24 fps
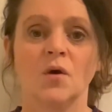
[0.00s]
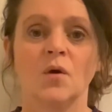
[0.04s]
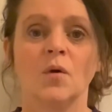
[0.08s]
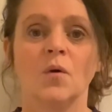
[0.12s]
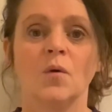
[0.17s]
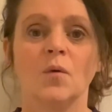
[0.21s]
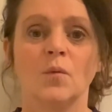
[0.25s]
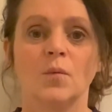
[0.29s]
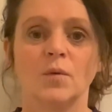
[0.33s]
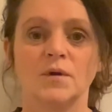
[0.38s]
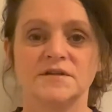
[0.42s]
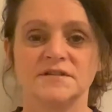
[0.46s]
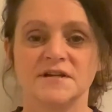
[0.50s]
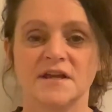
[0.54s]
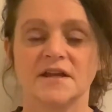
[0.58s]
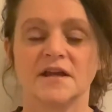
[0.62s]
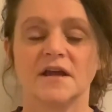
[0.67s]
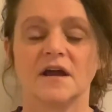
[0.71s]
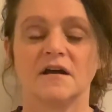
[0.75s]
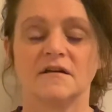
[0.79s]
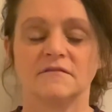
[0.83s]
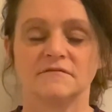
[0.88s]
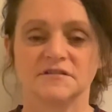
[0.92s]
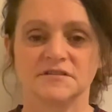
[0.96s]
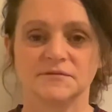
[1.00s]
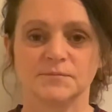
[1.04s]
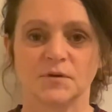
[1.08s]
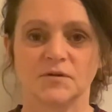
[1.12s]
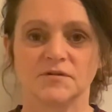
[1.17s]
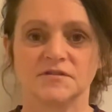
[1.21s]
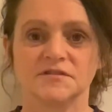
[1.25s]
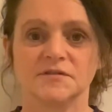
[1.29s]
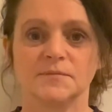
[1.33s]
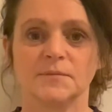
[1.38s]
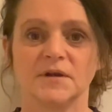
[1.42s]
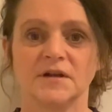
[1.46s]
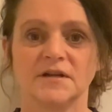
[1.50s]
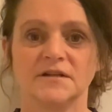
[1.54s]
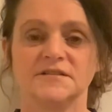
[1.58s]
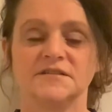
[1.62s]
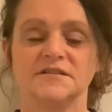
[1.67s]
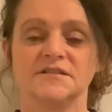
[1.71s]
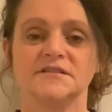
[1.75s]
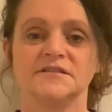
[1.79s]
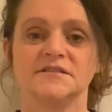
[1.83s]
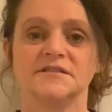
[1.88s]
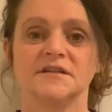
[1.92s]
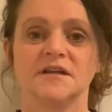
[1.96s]
We take our
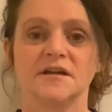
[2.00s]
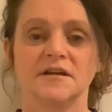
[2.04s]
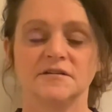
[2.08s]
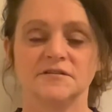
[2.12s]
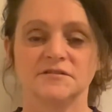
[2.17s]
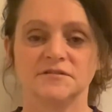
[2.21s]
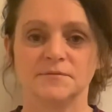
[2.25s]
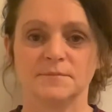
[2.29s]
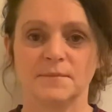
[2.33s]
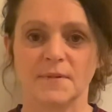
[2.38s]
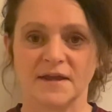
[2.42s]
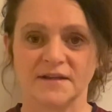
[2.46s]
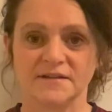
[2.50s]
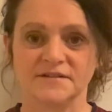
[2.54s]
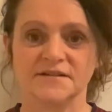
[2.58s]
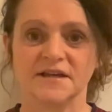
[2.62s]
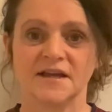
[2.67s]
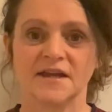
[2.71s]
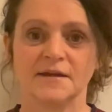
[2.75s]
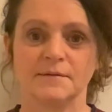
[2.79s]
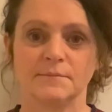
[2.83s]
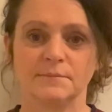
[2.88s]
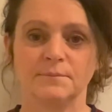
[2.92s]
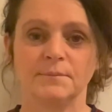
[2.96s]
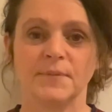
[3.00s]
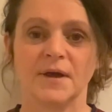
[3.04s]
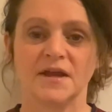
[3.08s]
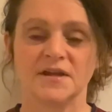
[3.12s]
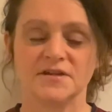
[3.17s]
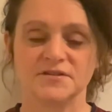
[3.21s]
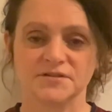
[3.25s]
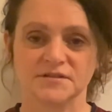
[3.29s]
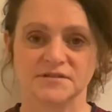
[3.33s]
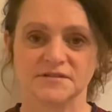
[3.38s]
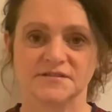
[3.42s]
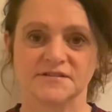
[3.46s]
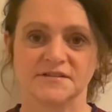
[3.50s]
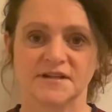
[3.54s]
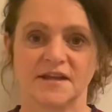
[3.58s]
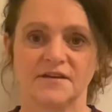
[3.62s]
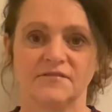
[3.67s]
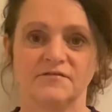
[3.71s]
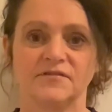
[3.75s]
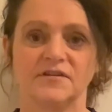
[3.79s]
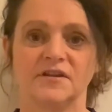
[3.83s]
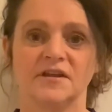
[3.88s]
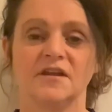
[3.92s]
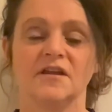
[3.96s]
responsibilities to maintain patient
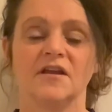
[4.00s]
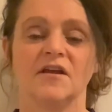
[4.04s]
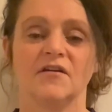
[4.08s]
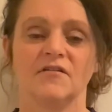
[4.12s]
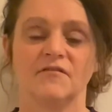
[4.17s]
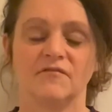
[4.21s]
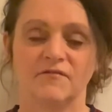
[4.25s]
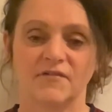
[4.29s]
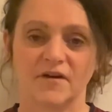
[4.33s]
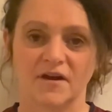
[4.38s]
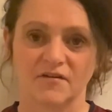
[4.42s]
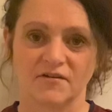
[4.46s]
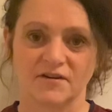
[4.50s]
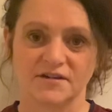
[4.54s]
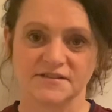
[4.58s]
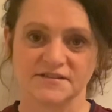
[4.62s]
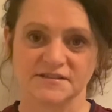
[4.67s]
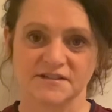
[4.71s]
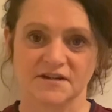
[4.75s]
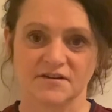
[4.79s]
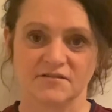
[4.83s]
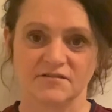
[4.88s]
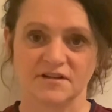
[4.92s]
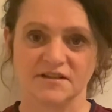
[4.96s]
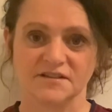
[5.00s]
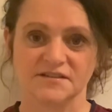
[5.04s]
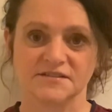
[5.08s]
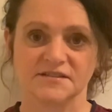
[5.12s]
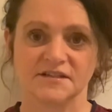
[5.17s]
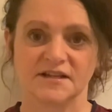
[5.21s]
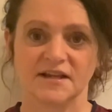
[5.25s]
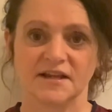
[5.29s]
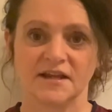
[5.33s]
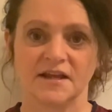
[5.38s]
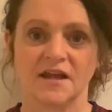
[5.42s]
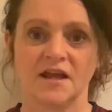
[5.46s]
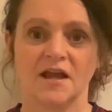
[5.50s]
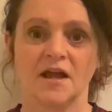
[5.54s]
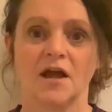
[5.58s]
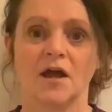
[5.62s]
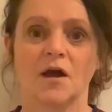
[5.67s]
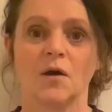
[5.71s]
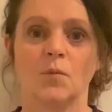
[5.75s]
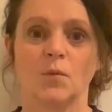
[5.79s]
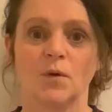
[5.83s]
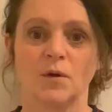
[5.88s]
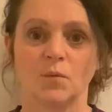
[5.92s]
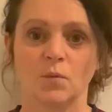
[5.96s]
safety very seriously and we
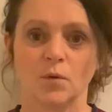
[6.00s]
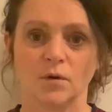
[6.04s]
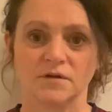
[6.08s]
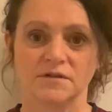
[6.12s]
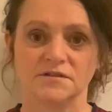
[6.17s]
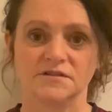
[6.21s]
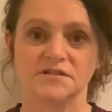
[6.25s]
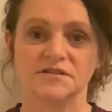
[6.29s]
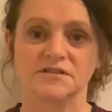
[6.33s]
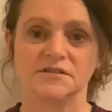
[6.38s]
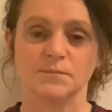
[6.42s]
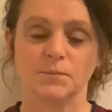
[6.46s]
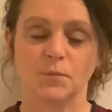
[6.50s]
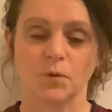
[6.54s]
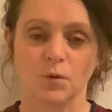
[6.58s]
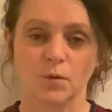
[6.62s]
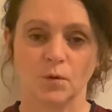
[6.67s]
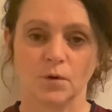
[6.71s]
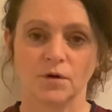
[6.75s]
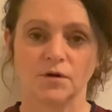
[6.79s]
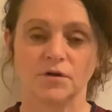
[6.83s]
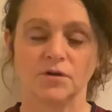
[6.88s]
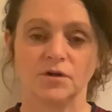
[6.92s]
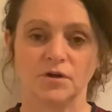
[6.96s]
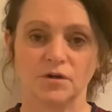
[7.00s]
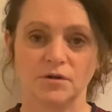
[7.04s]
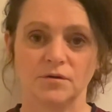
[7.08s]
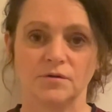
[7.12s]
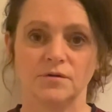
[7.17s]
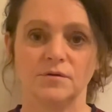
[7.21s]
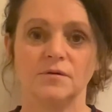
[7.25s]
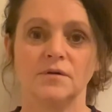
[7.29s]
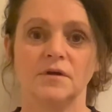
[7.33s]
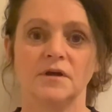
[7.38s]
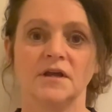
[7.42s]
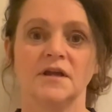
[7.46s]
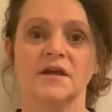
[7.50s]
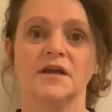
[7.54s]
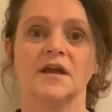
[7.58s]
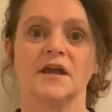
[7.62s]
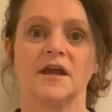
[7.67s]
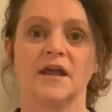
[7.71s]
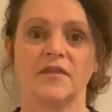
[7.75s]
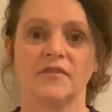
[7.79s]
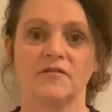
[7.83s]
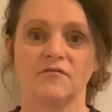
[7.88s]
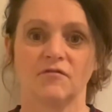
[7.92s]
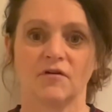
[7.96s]
want to support you in the
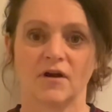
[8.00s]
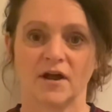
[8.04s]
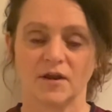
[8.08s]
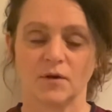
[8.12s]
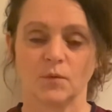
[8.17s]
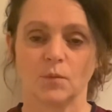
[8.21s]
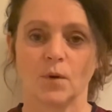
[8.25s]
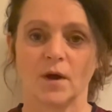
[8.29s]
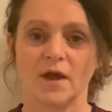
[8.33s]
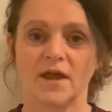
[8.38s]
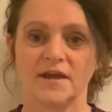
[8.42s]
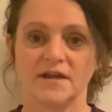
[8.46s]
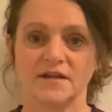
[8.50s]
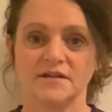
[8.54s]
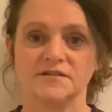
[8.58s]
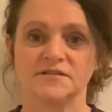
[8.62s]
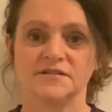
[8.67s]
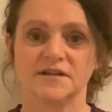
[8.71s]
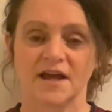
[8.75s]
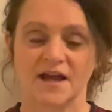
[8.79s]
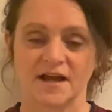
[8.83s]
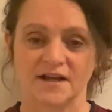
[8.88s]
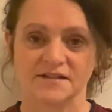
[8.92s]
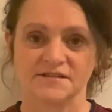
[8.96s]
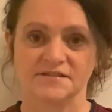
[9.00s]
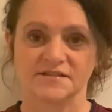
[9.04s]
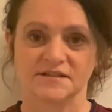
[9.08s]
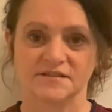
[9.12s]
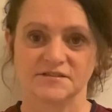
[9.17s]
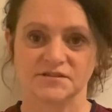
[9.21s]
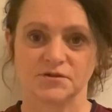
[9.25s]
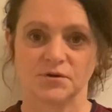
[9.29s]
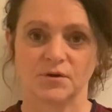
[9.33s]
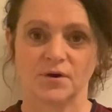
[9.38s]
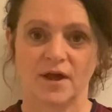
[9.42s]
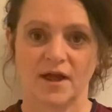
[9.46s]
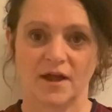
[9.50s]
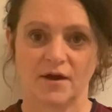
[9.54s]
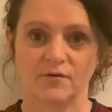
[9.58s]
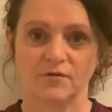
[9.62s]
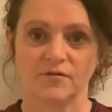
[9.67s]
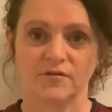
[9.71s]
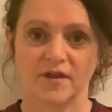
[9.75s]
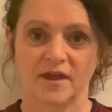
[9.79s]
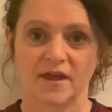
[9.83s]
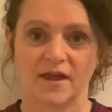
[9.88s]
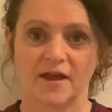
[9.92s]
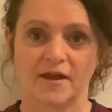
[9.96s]
right way to access your
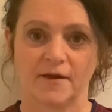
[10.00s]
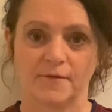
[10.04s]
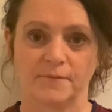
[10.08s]
healthcare.